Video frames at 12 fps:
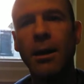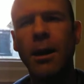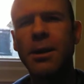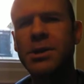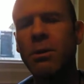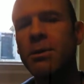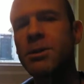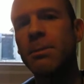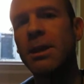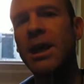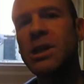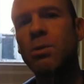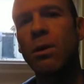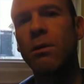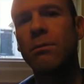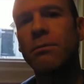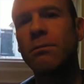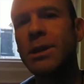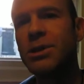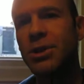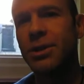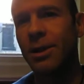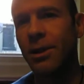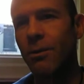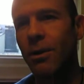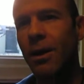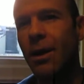And so ultimately that's what we should do.